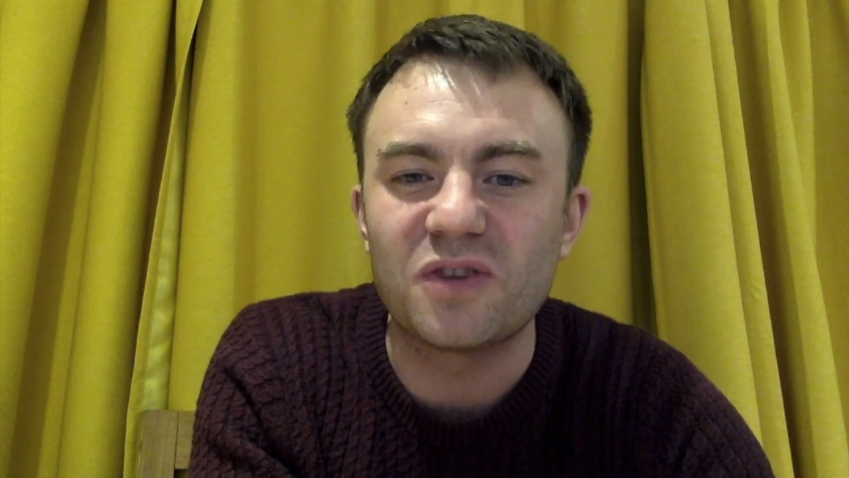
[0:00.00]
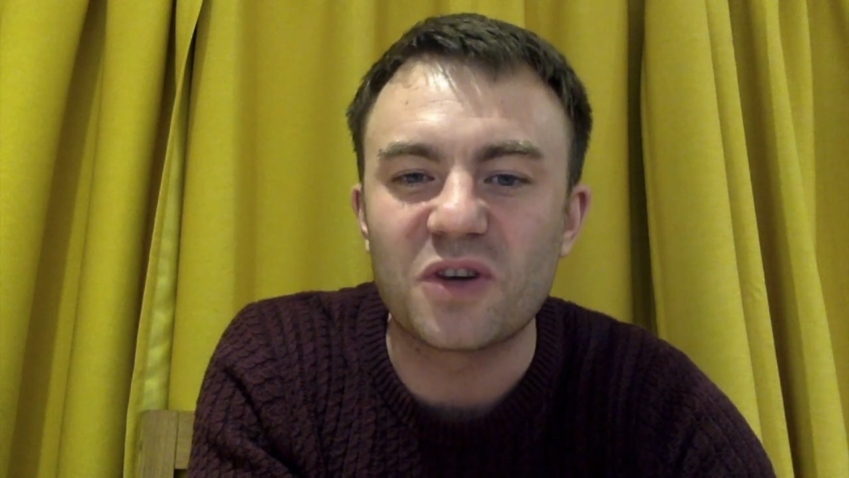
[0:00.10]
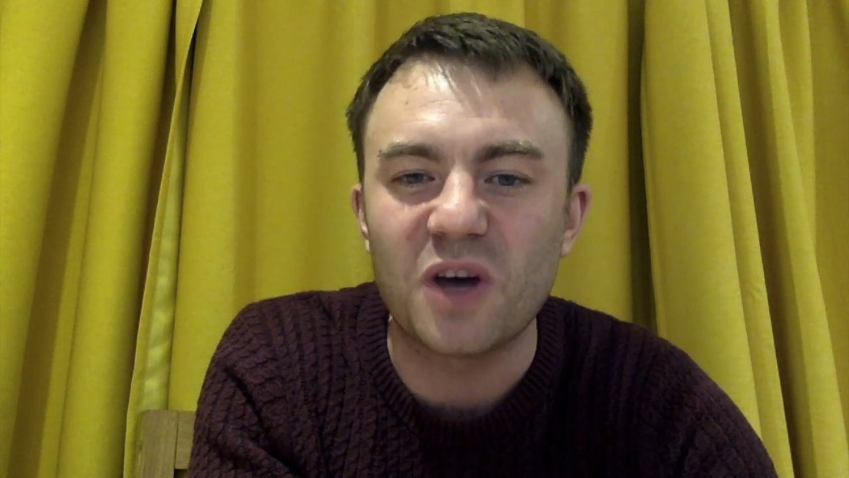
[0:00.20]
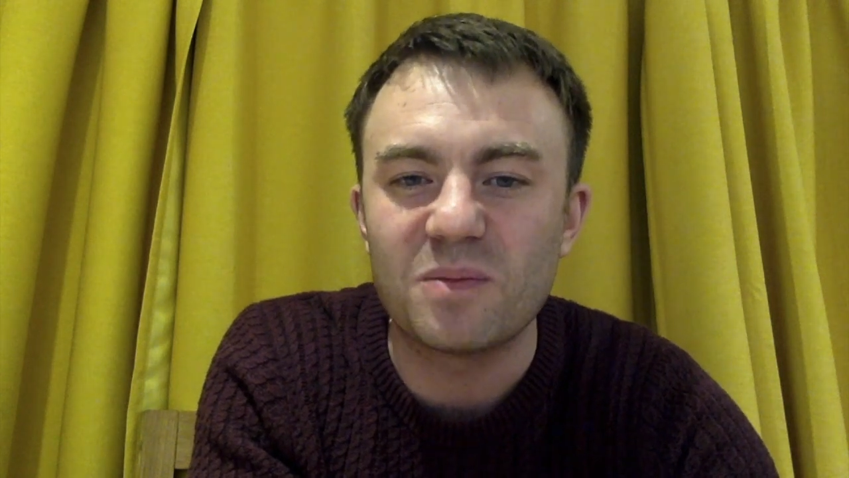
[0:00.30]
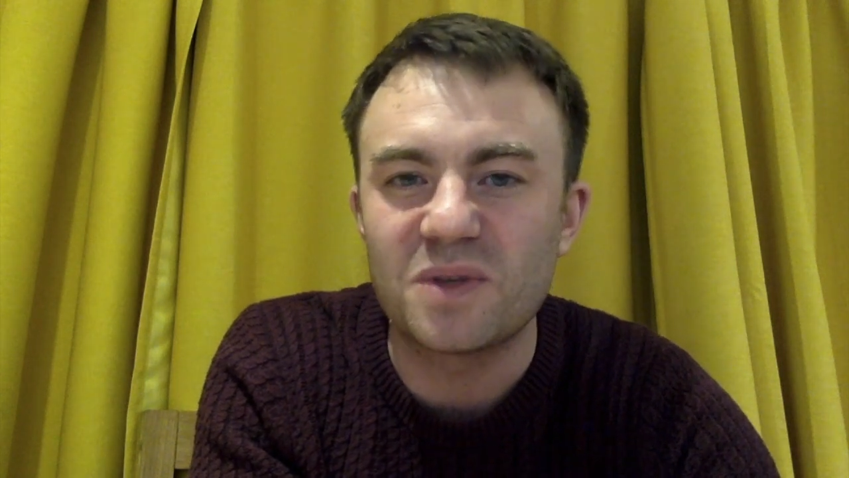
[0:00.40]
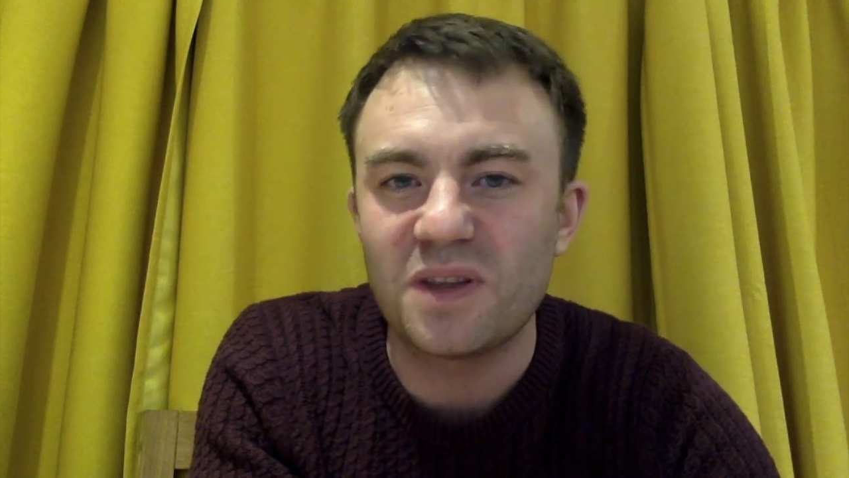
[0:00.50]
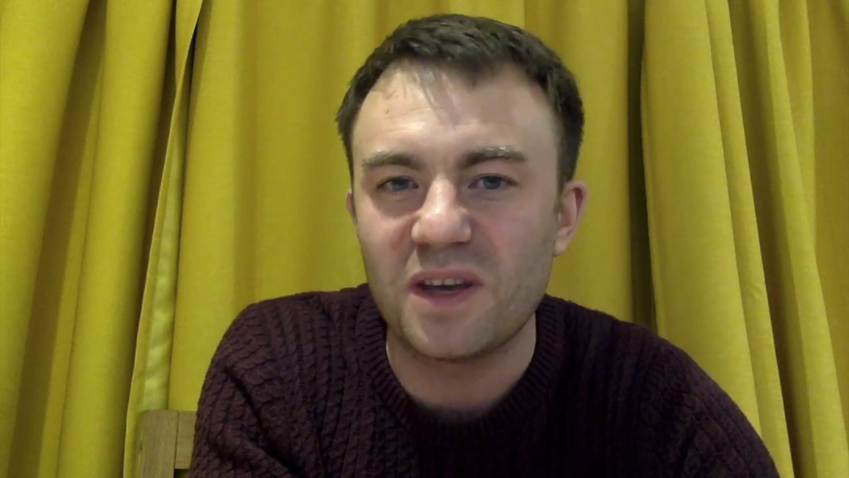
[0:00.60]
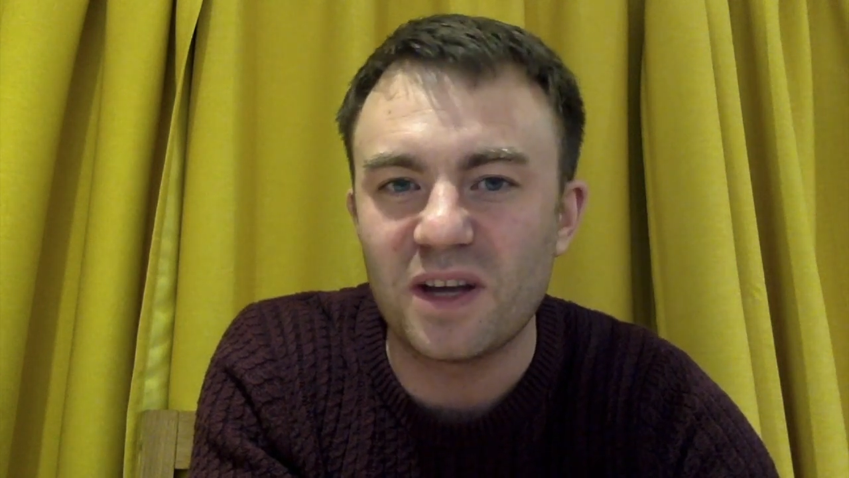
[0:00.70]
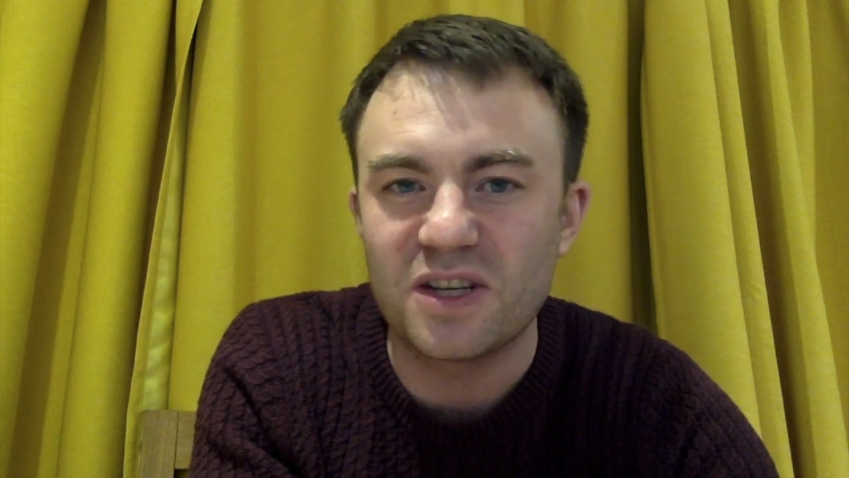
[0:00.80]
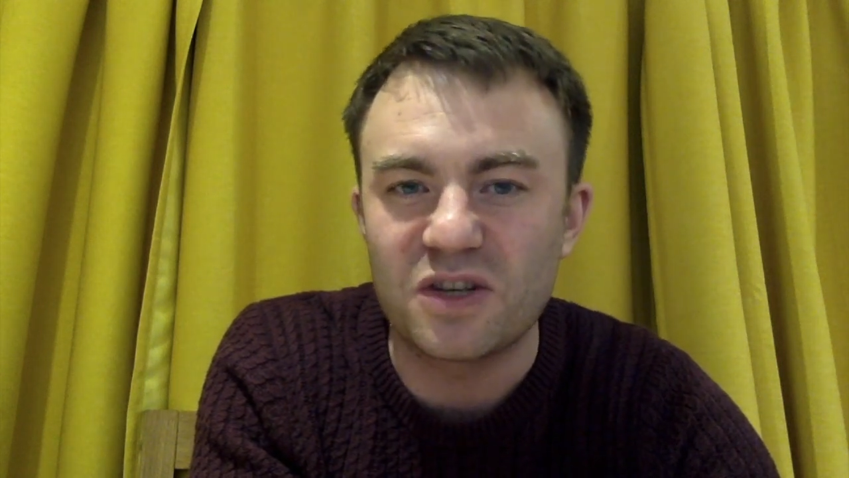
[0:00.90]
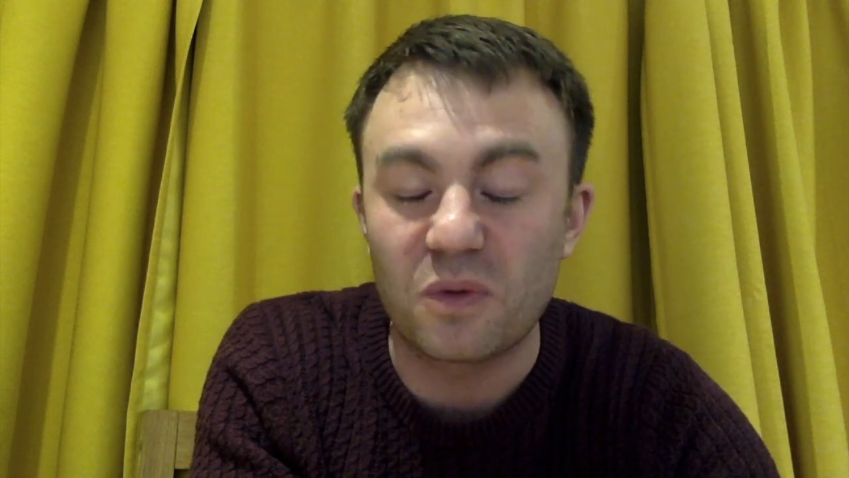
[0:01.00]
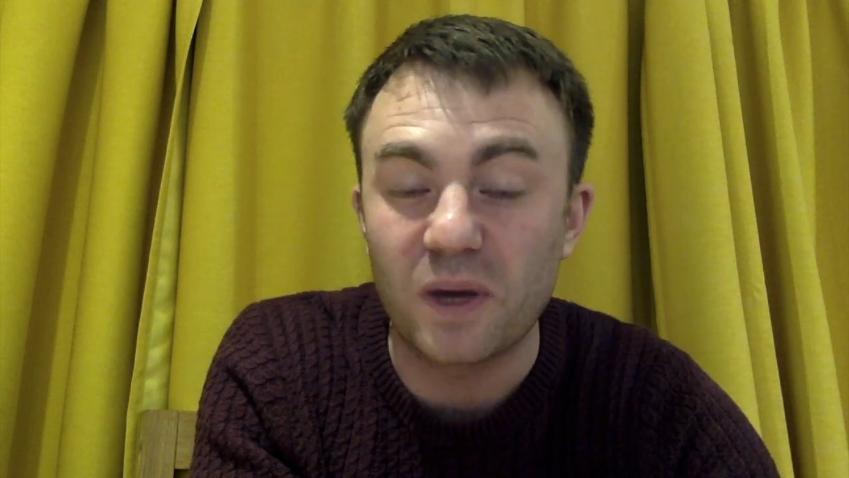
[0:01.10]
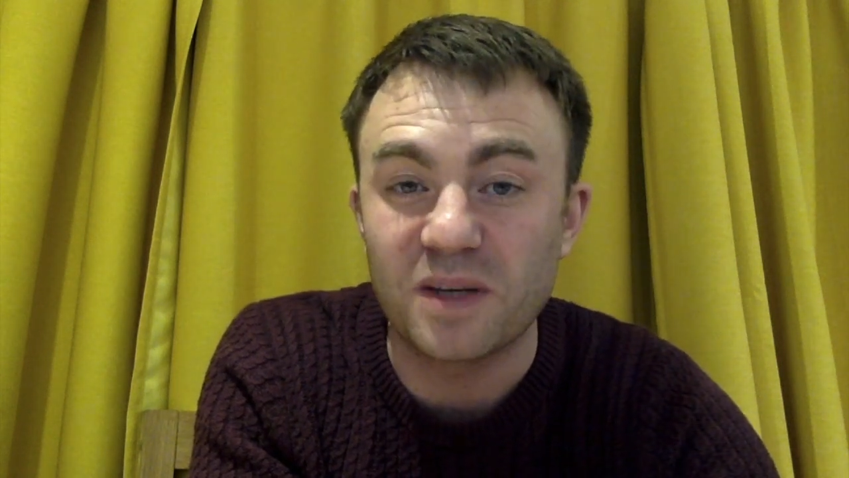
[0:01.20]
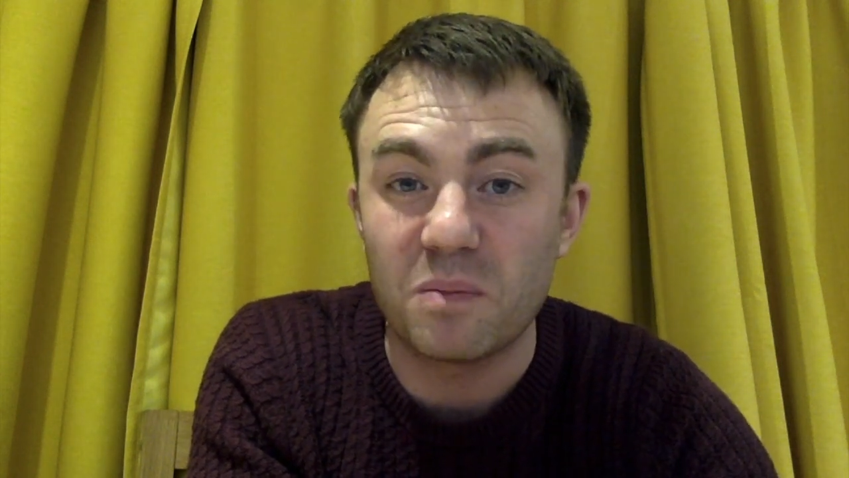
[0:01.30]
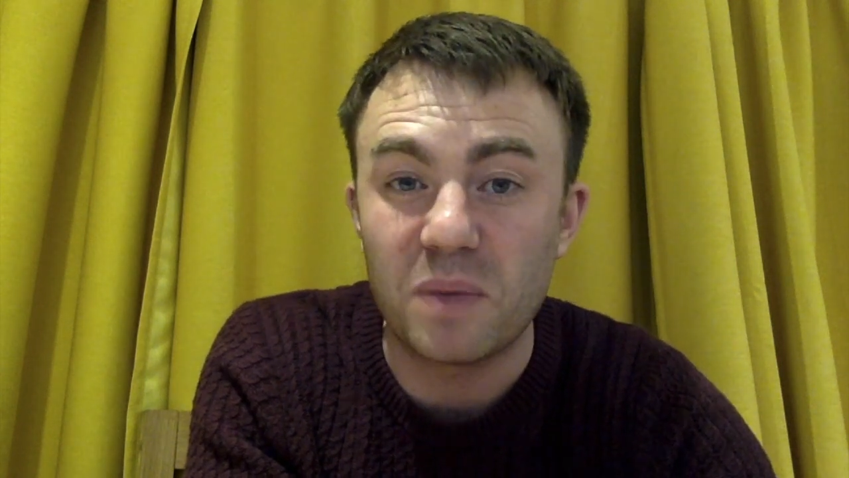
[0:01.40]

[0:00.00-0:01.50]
succumb to the urge to write a